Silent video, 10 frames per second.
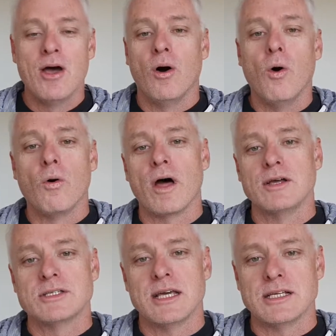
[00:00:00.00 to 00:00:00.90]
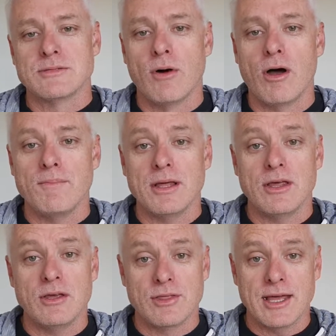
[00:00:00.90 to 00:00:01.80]
All those things might be
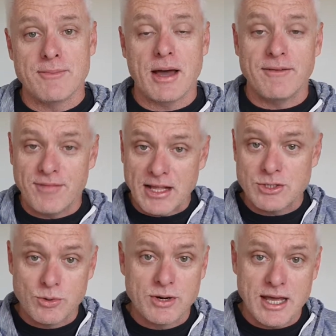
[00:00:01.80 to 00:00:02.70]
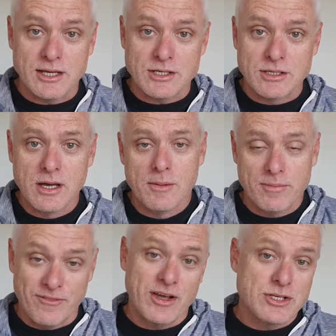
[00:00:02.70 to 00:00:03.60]
that you think about if that's your niche.
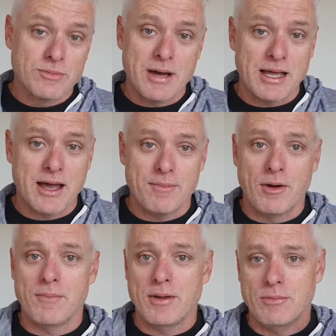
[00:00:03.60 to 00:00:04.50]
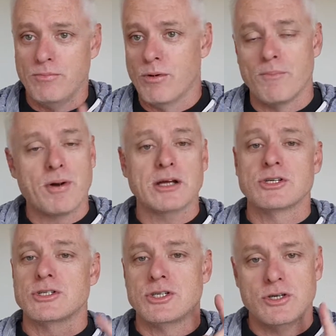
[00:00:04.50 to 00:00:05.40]
Professional makeup might be what
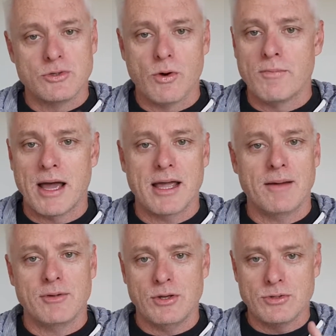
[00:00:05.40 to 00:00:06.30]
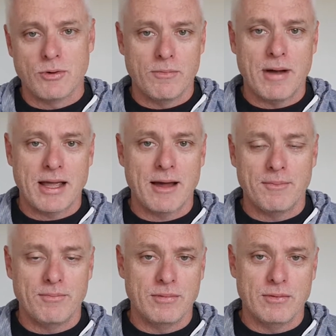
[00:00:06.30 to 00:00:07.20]
brushes to use, what makeup to use, what
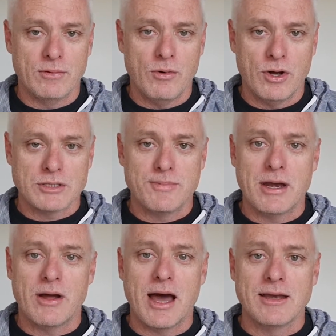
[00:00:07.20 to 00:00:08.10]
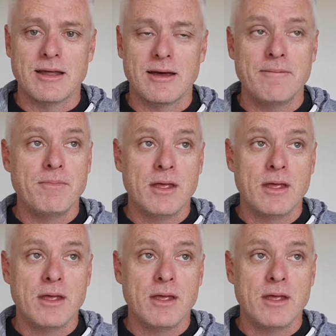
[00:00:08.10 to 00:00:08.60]
makeup works better under